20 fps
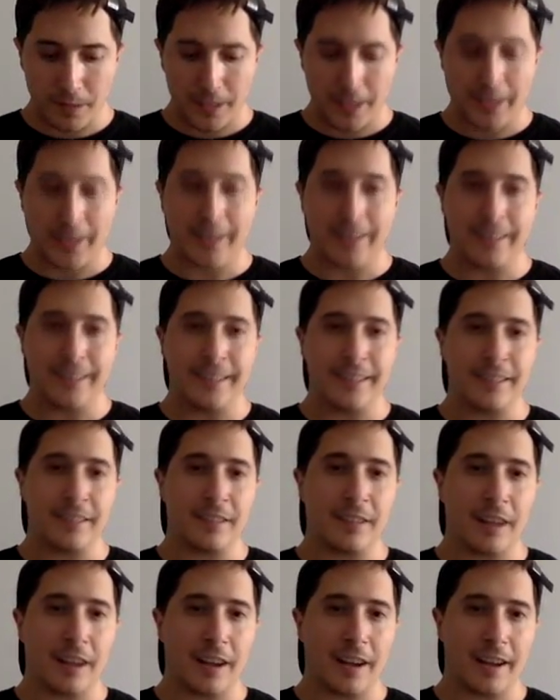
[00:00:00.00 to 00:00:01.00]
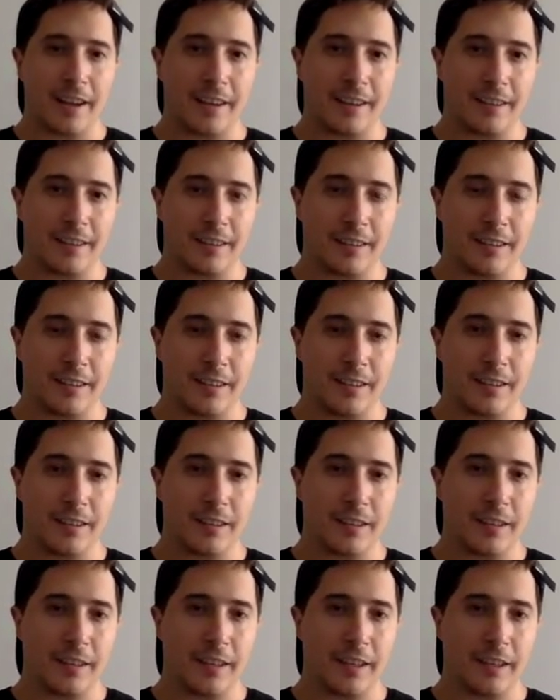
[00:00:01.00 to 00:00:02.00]
and decide
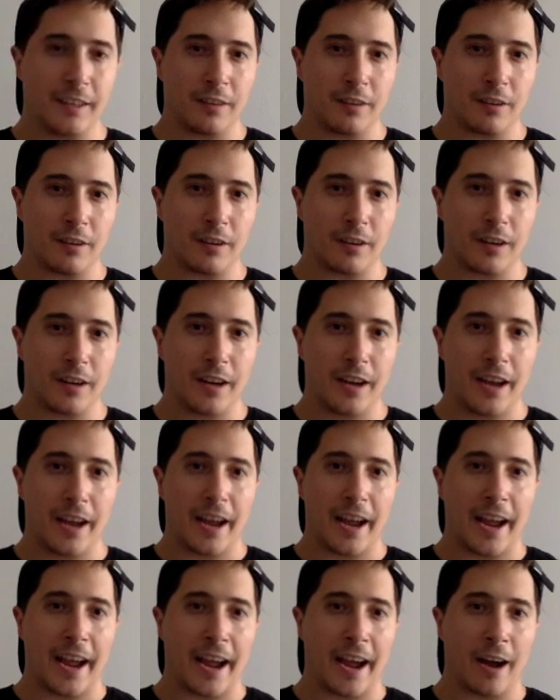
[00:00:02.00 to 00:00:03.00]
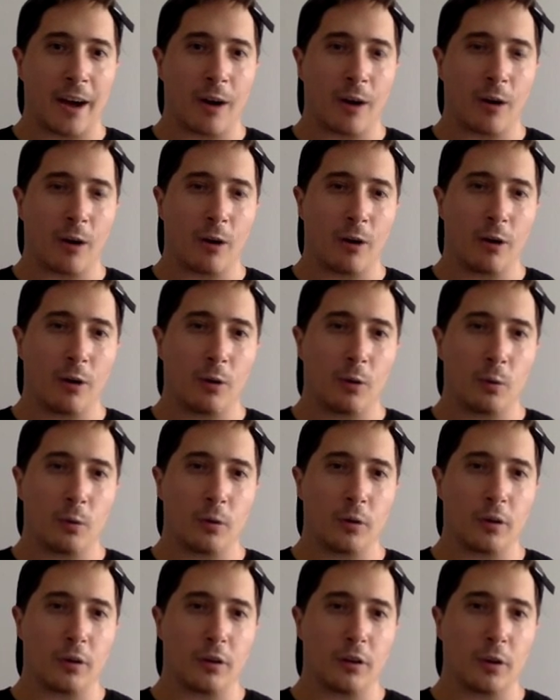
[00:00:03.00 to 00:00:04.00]
together how we
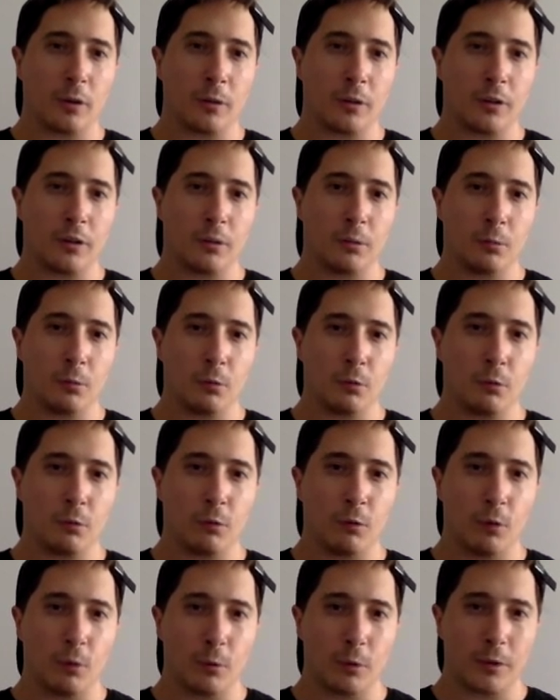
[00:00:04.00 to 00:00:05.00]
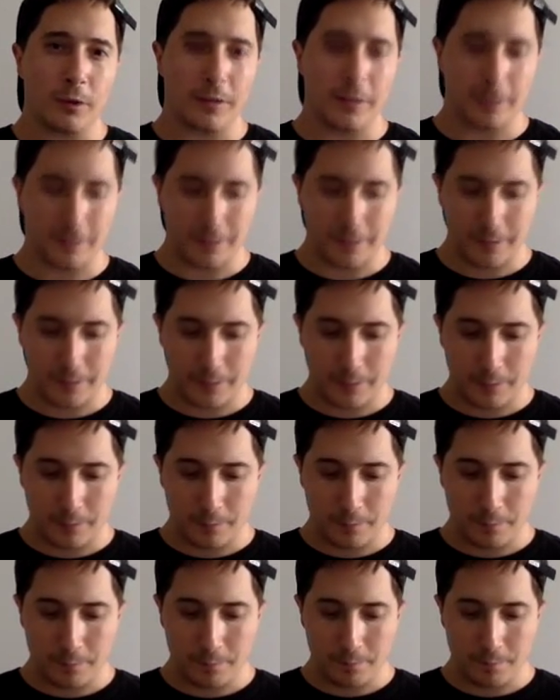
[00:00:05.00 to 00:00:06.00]
are going to move forward.
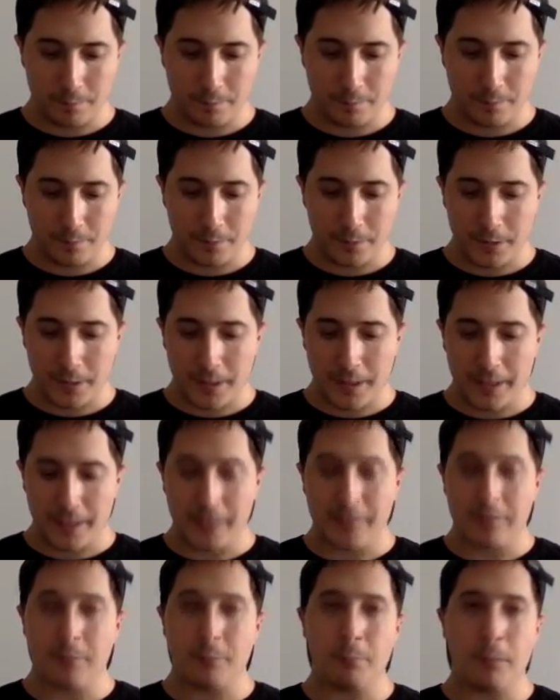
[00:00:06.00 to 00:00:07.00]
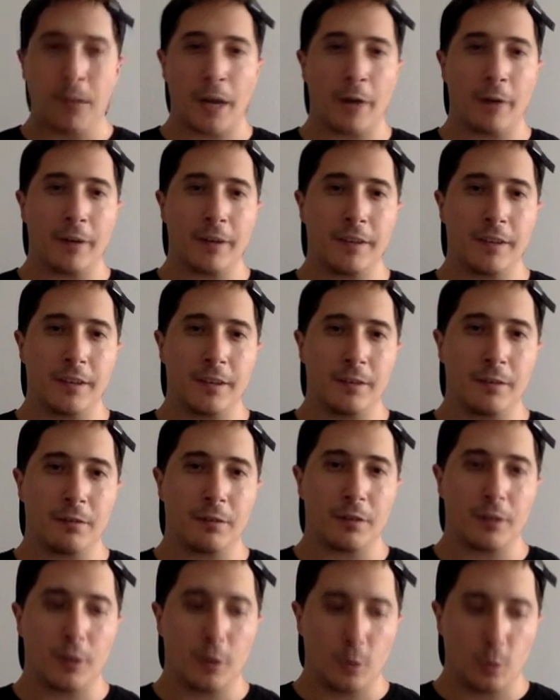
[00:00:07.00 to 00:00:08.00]
It's imperative
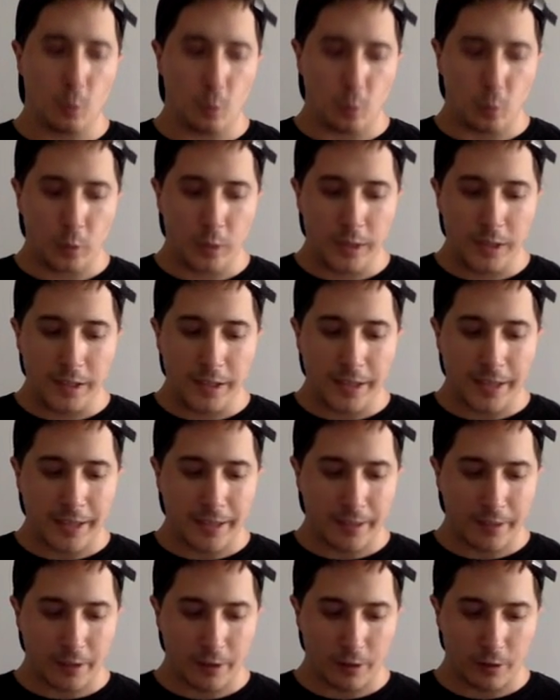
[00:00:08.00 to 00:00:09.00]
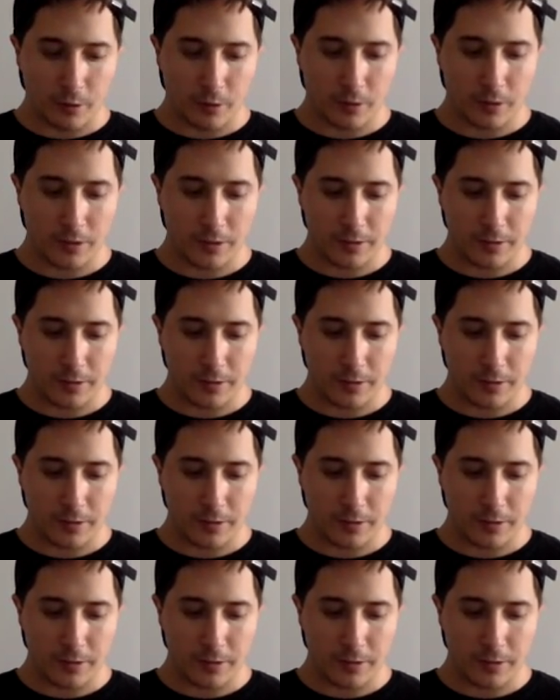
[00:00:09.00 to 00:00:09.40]
we let go